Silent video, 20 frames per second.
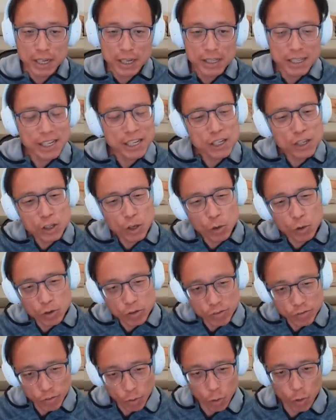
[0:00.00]
They didn't go to
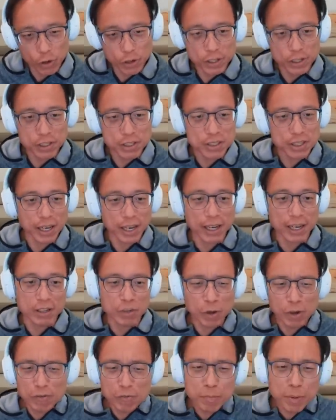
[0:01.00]
Ford and say,
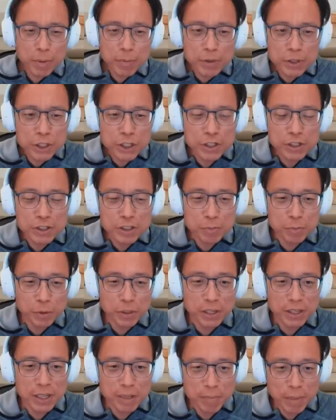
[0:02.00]
do I have permission to
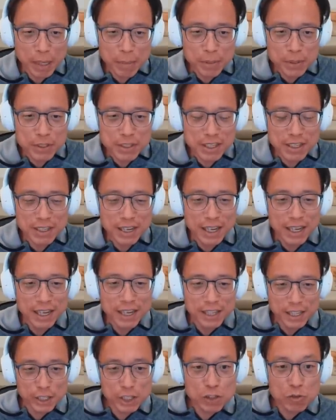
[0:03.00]
put in the baby seat?
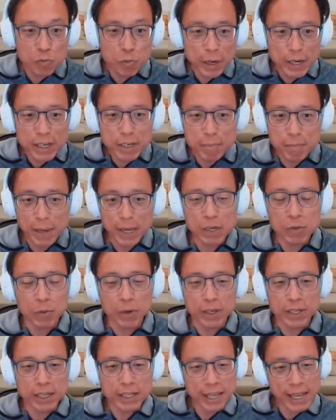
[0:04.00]
They just went and made
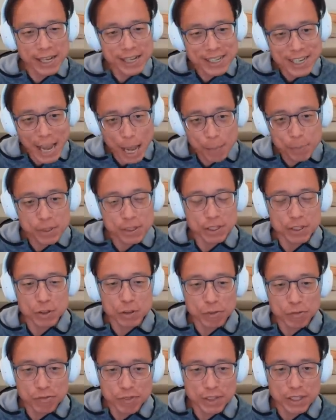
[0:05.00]
one and they adapted it
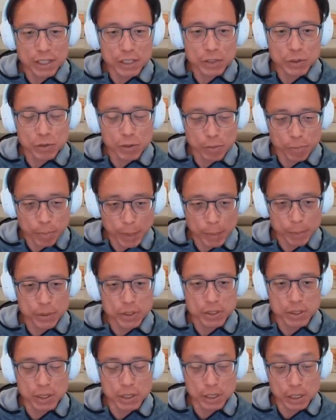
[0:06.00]
to fit into the baby
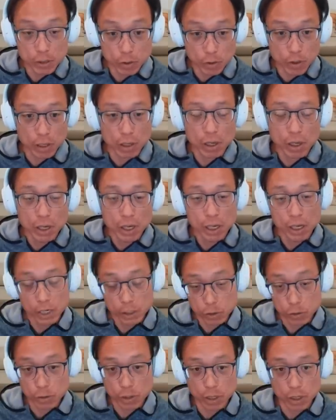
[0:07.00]
seat, into the
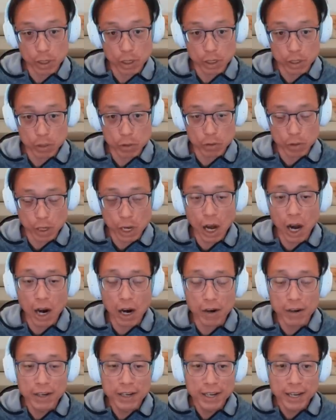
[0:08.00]
into the into the
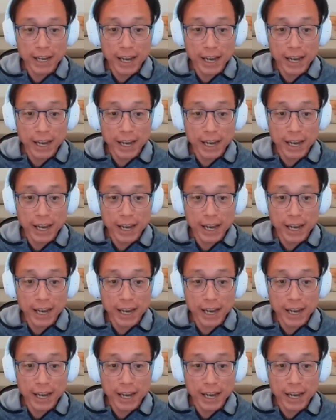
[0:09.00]
car.